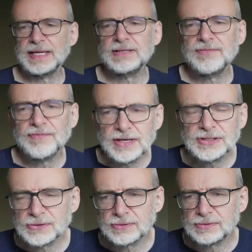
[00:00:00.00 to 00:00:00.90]

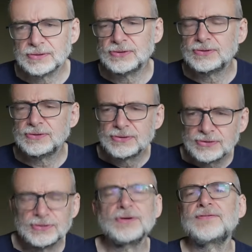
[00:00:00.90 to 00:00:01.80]
individual
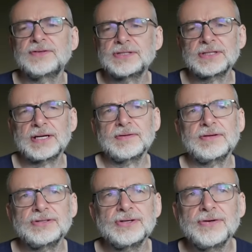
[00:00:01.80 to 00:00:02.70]
truths, and
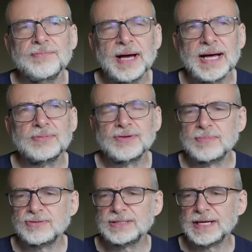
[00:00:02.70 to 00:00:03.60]
the truth perhaps
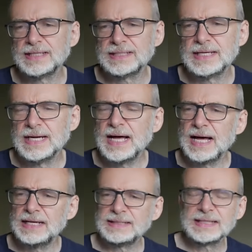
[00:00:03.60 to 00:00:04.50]
represents
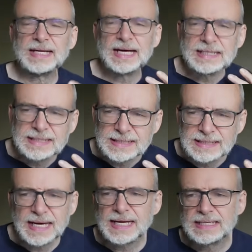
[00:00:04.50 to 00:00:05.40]
just an
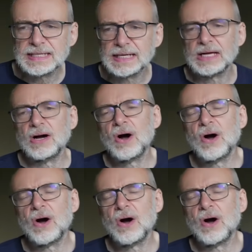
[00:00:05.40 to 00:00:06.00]
understanding